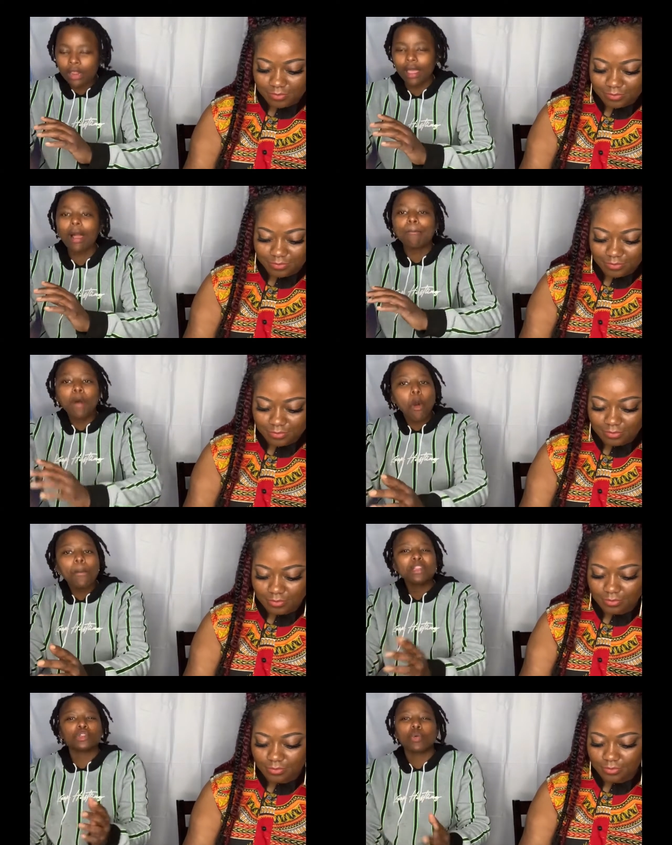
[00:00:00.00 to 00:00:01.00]
Speaker 1: Like a
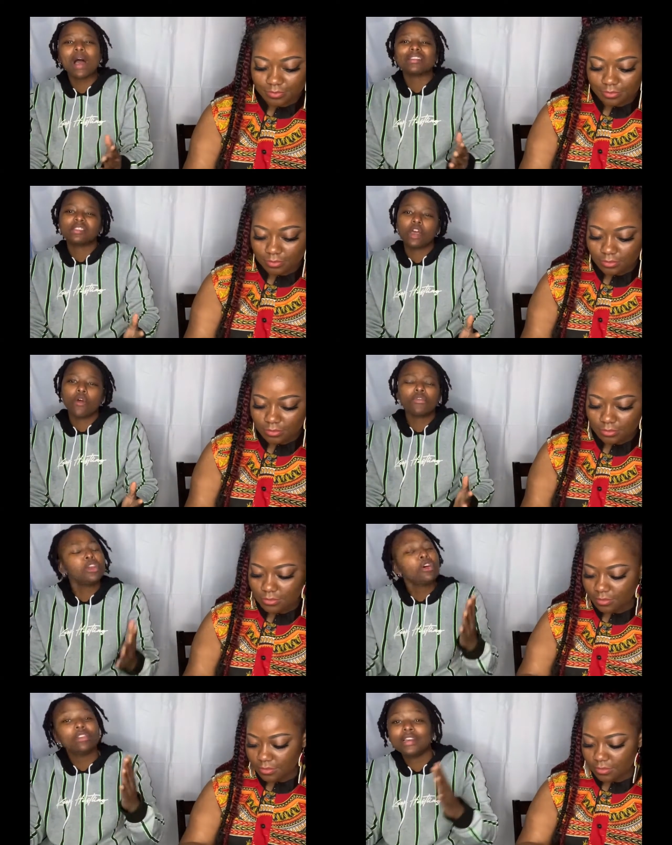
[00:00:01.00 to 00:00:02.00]
moment to ourselves.
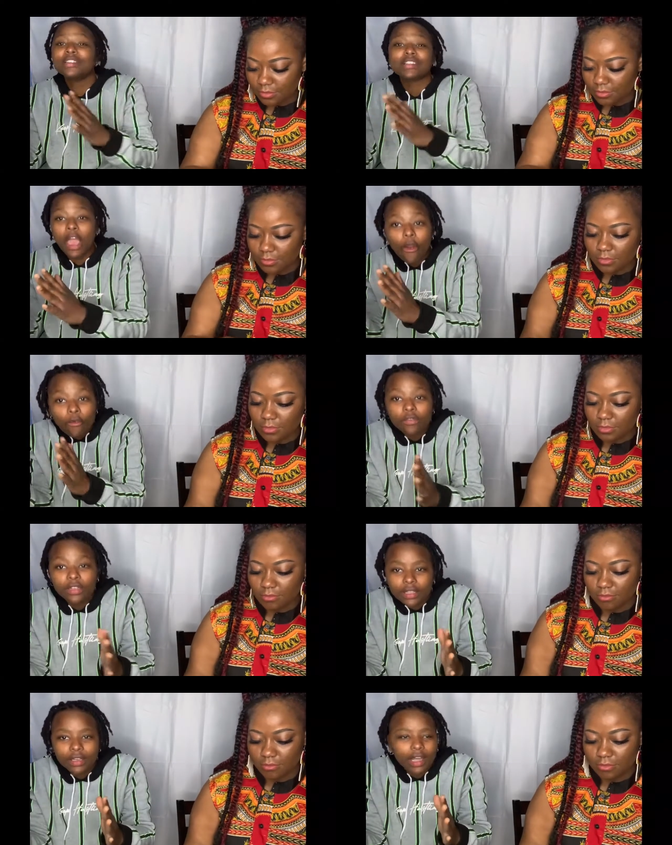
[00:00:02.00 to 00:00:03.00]
You know that is
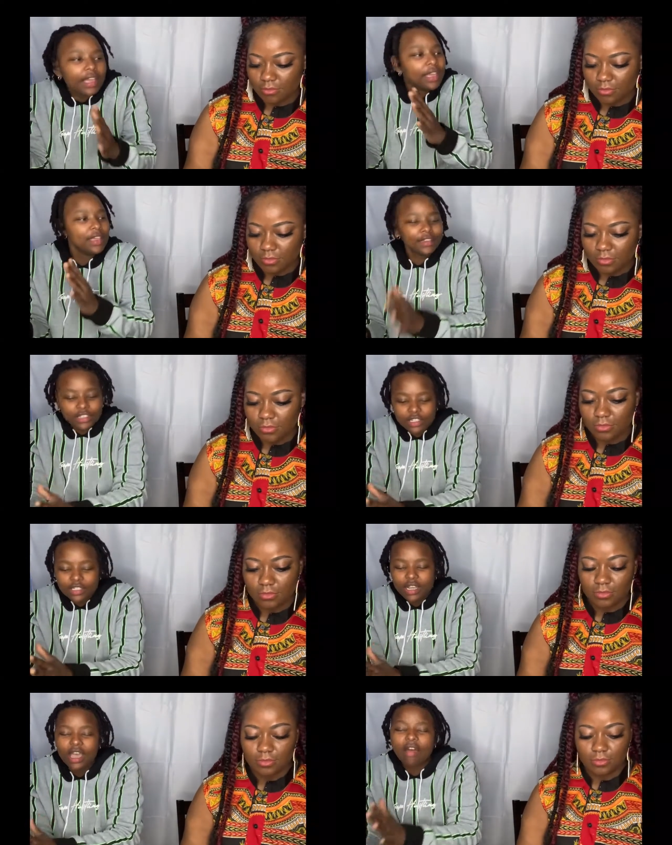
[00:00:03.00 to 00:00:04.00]
healthy. Like
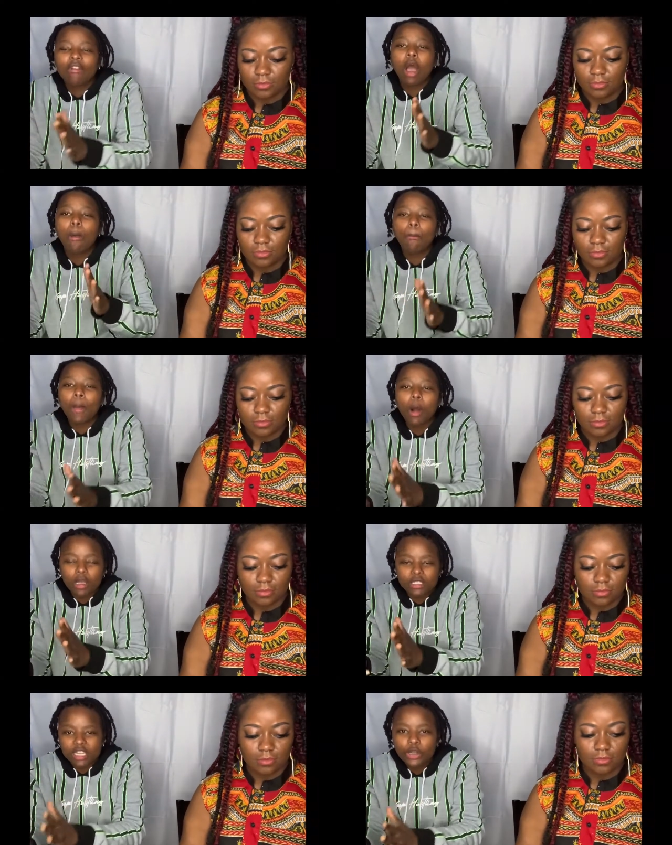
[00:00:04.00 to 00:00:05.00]
just to have a,
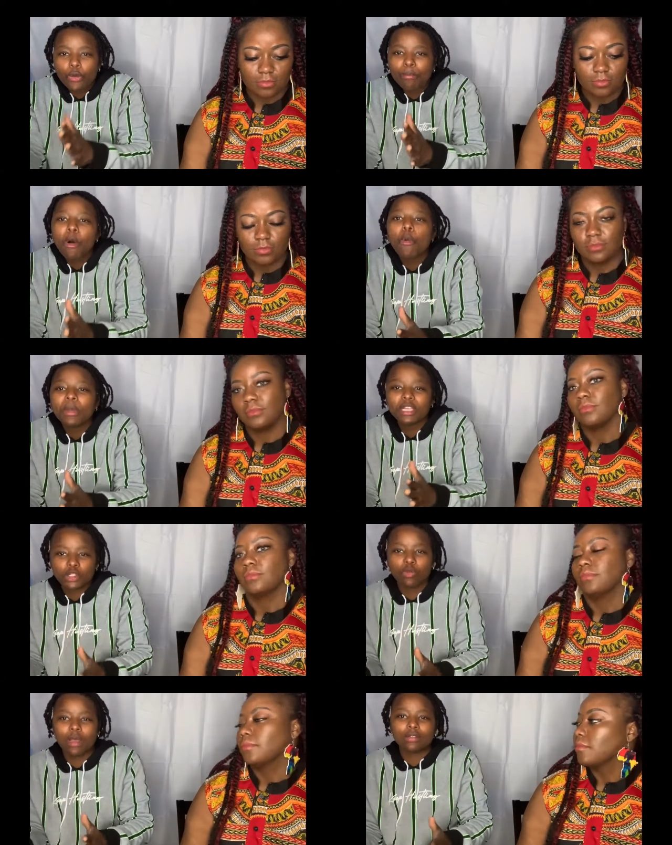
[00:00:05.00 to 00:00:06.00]
a single moment
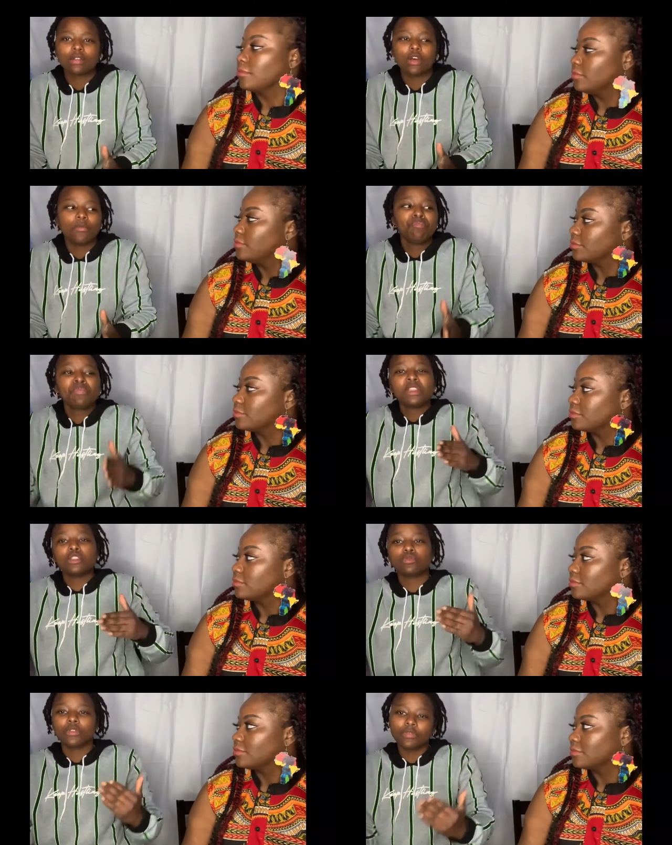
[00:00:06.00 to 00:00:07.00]
to ourselves
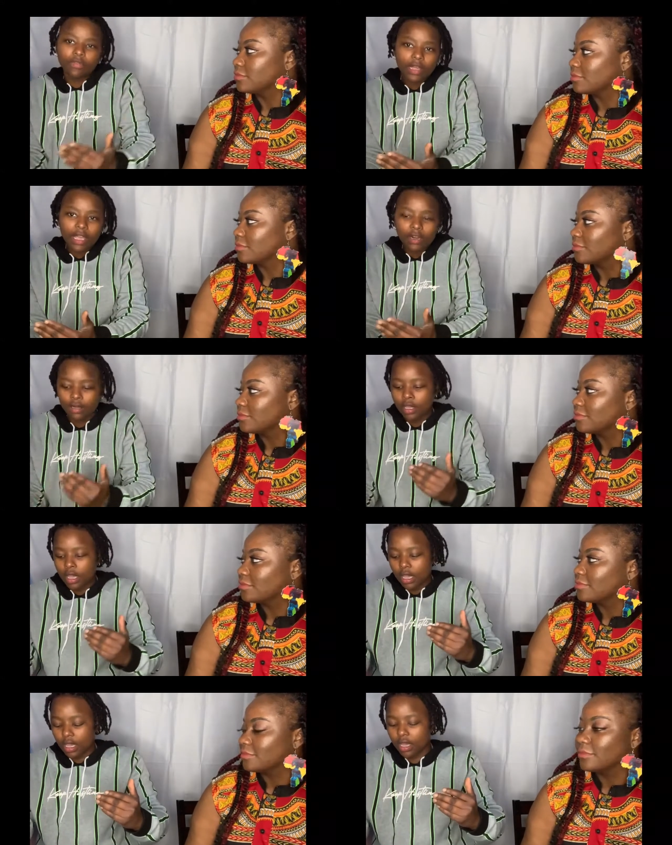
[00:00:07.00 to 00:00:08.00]
to reflect
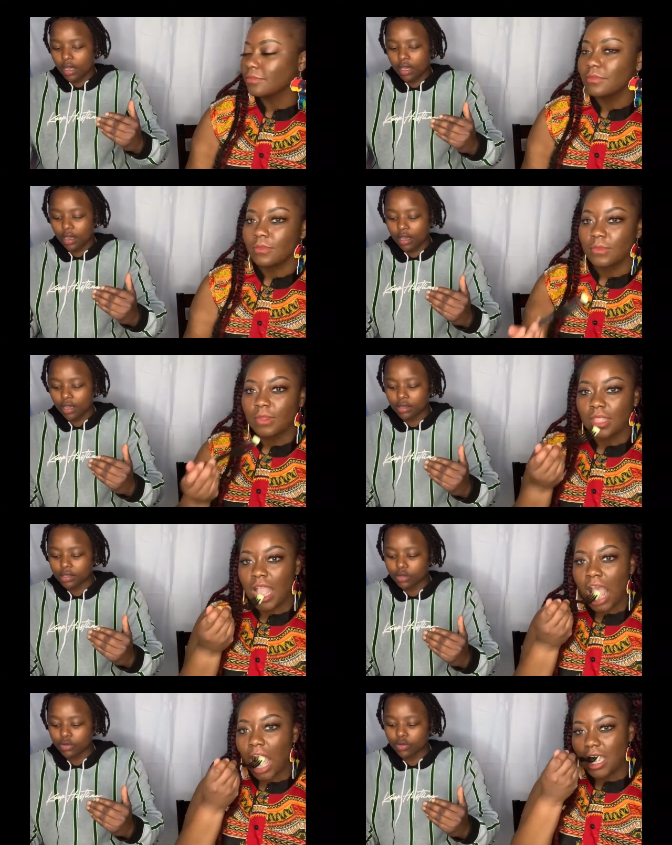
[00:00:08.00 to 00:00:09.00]
and, and,
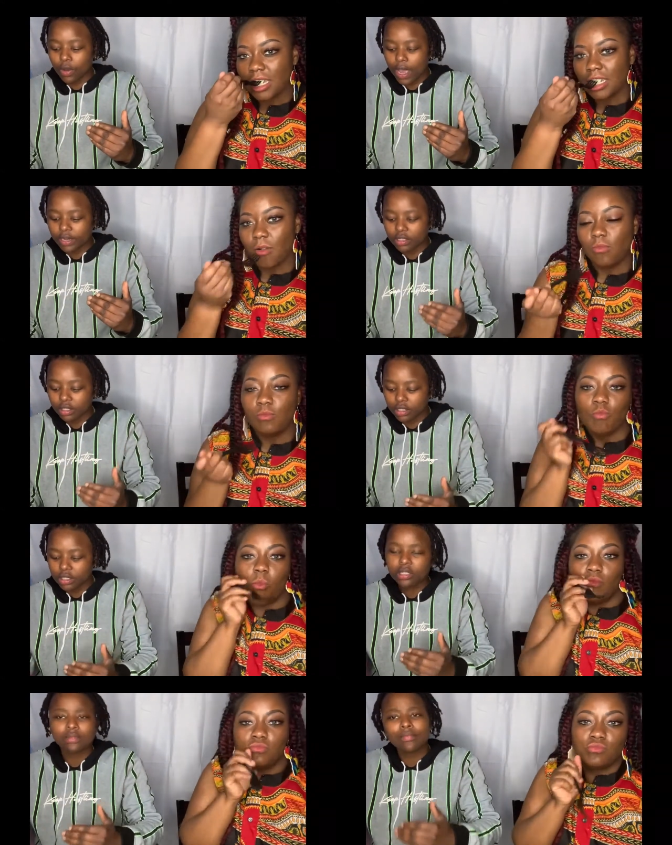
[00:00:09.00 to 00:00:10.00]
and to actually
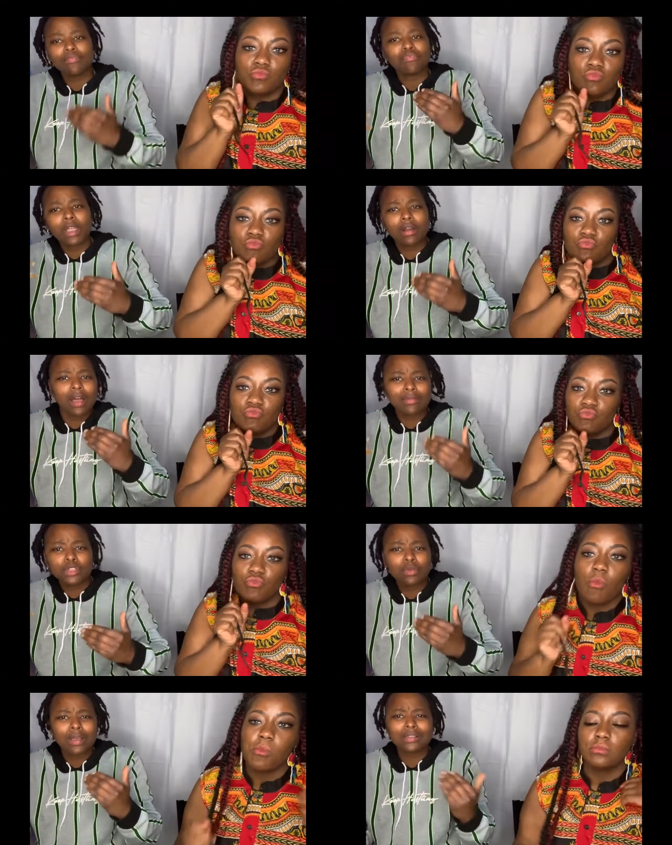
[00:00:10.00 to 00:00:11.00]
just
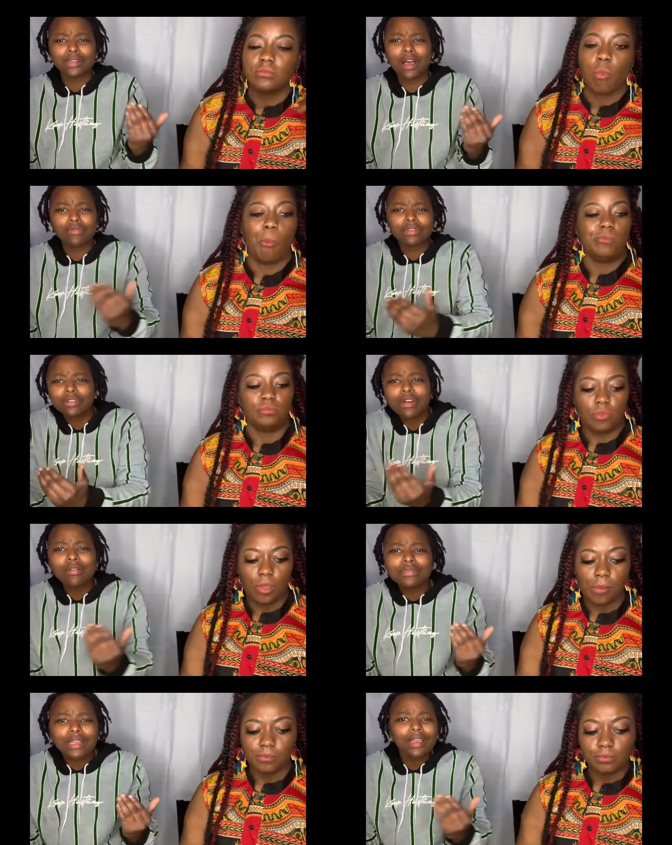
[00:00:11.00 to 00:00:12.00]
come to ourselves. You know
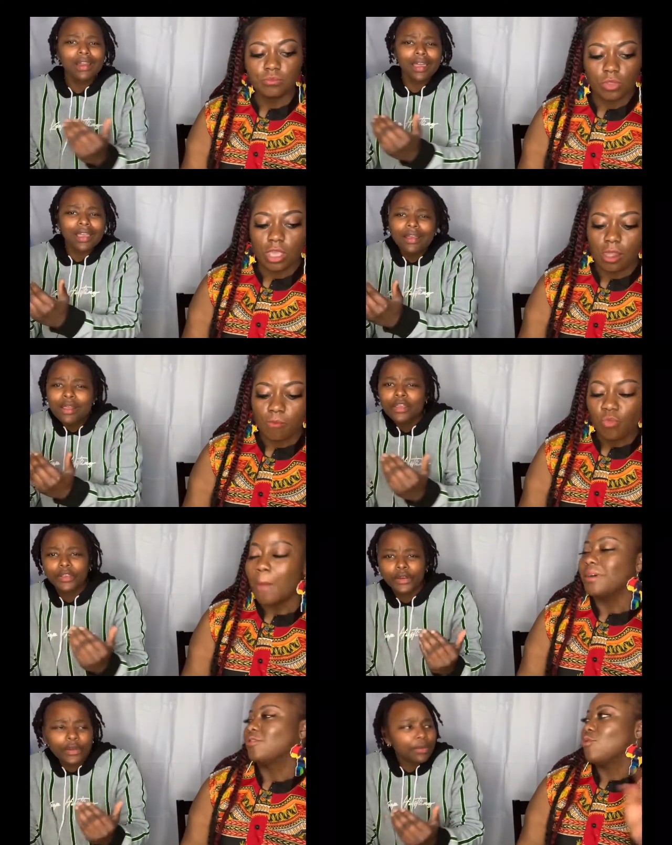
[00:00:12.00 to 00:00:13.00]
what I'm saying? Like, yeah.
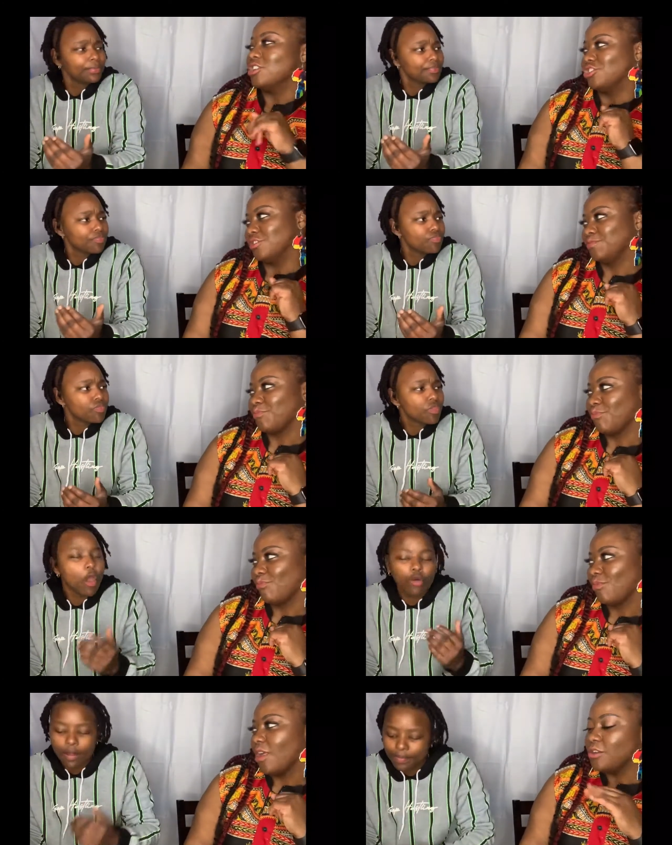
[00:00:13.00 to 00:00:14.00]
But know. question.
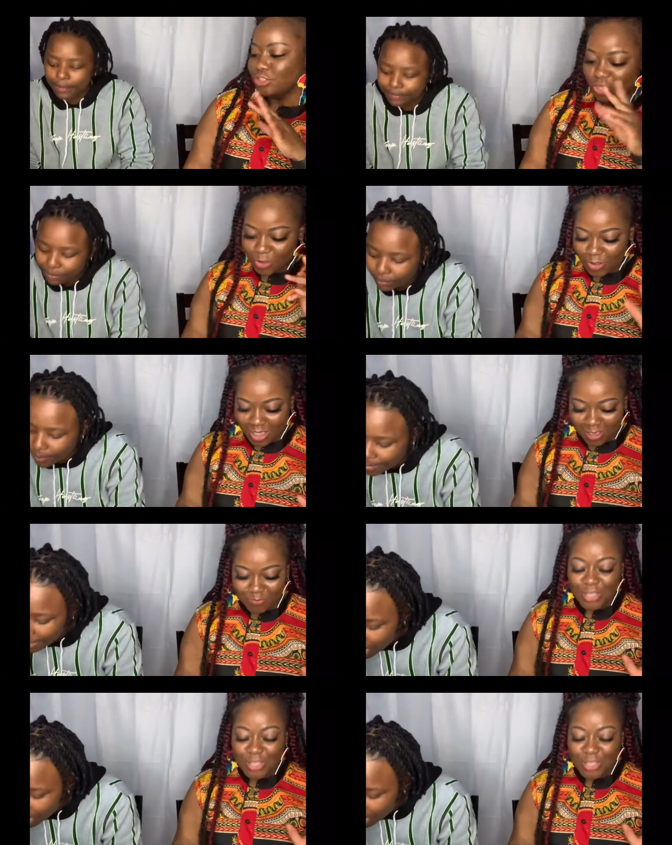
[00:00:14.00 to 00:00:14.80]
Speaker 2: Okay. So okay.